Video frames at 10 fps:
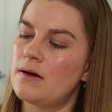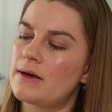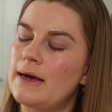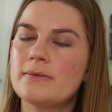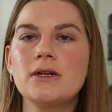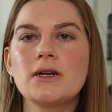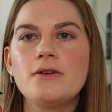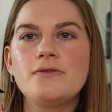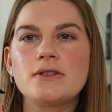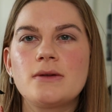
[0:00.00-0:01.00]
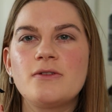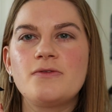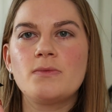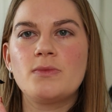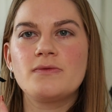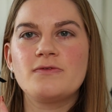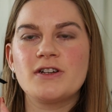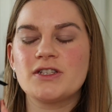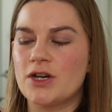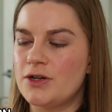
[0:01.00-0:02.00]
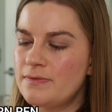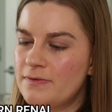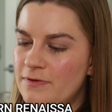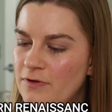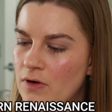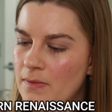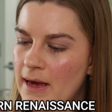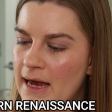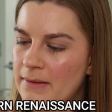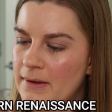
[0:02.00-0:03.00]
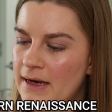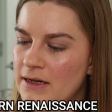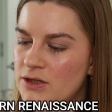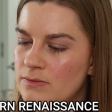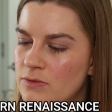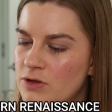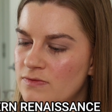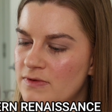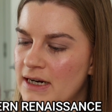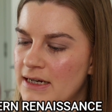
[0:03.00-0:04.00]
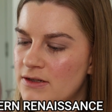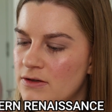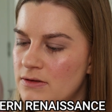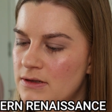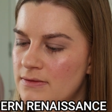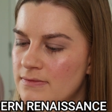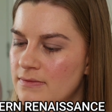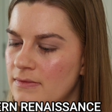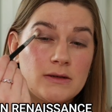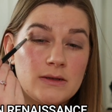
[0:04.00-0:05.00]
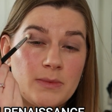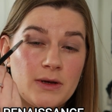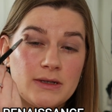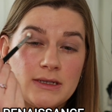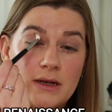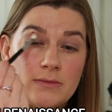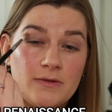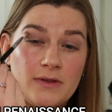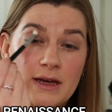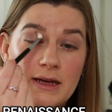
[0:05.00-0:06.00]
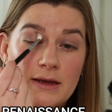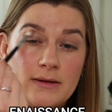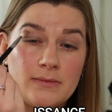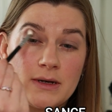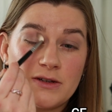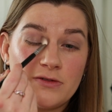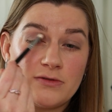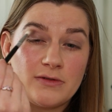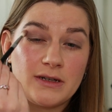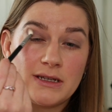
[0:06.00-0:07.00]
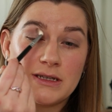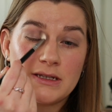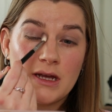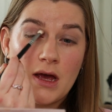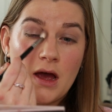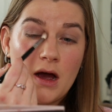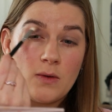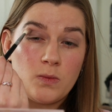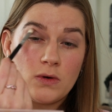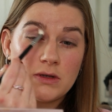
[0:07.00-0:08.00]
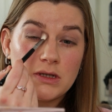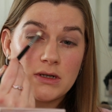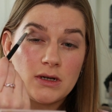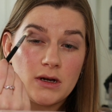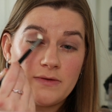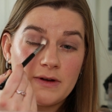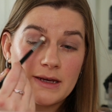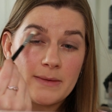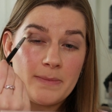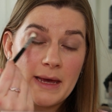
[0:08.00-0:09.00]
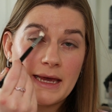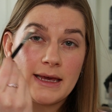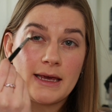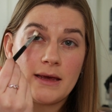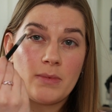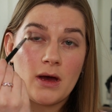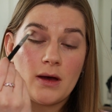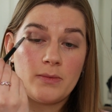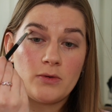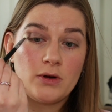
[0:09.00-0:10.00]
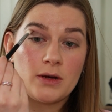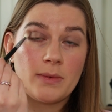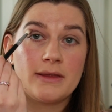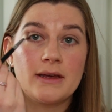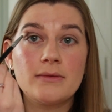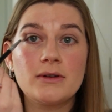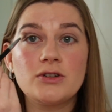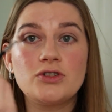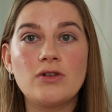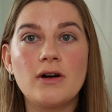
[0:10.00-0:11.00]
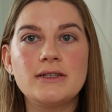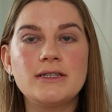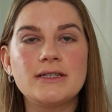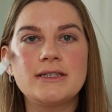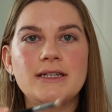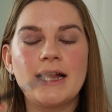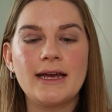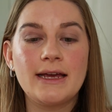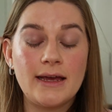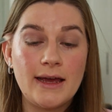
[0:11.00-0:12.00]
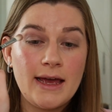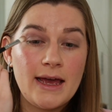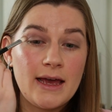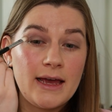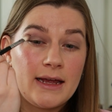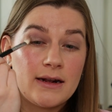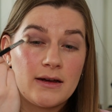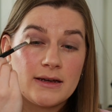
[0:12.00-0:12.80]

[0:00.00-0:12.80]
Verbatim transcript: Okay, I'm going to go for some of Bonfresco from ABH Modern Renaissance. Just put some of that in my crease. I was going to go for like a pinky purple look, but I think I'm going to try to stay in